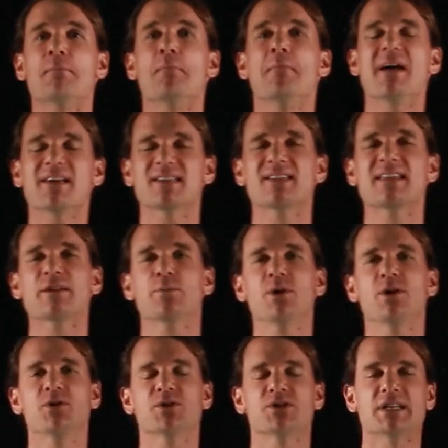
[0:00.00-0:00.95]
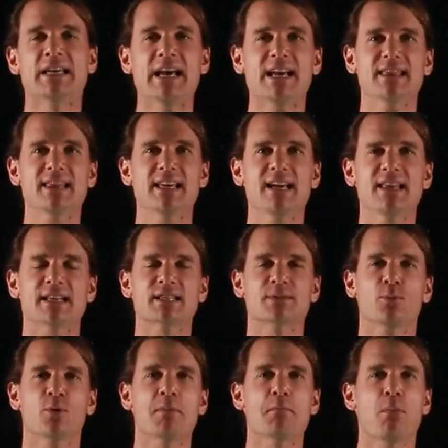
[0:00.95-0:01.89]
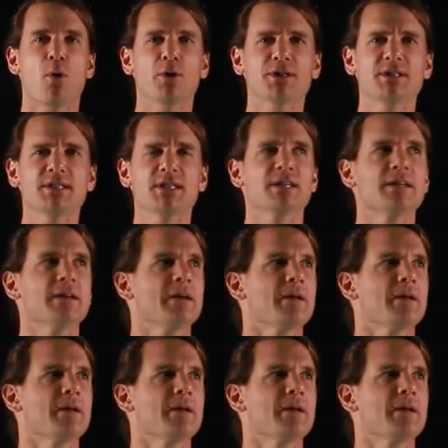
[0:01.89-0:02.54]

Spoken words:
method that we use to get there that's more important.